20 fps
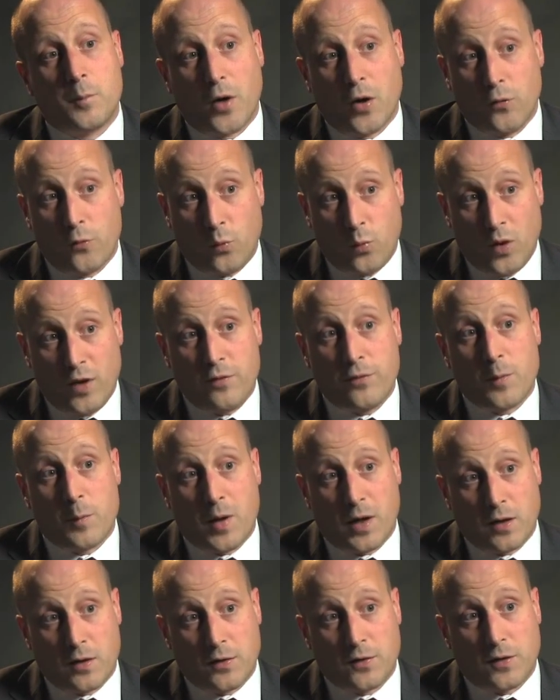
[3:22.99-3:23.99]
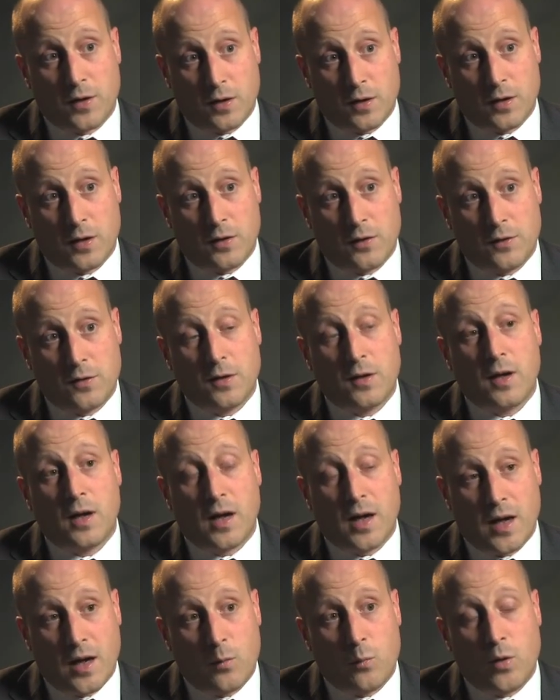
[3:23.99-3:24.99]
both with the Pakistanis
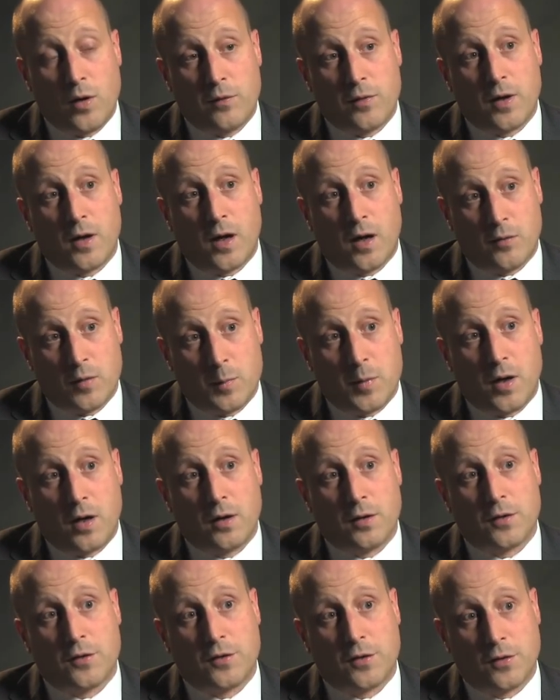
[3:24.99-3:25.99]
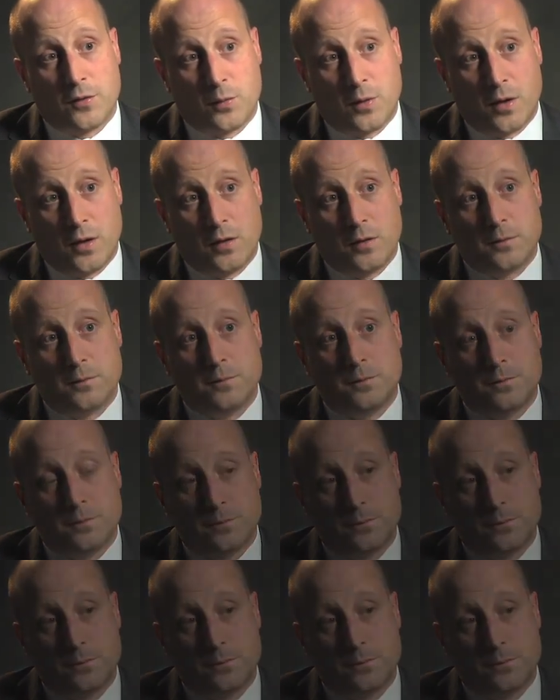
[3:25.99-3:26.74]
and with other partners as well.